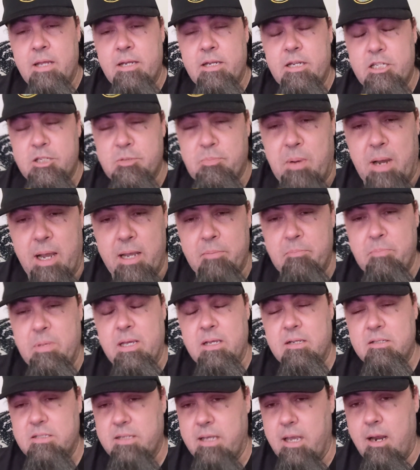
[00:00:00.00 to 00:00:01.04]
despite
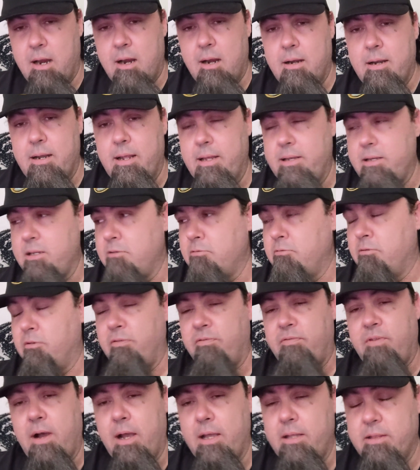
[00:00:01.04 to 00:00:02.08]
being scared, and you will
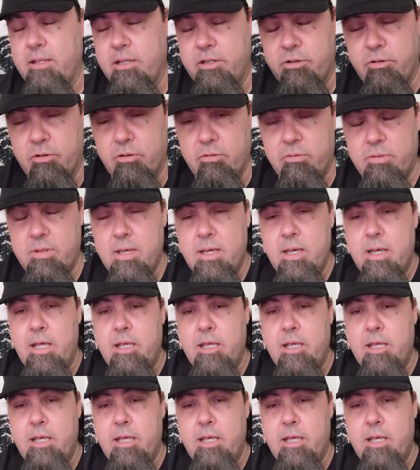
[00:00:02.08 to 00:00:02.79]
find the truth.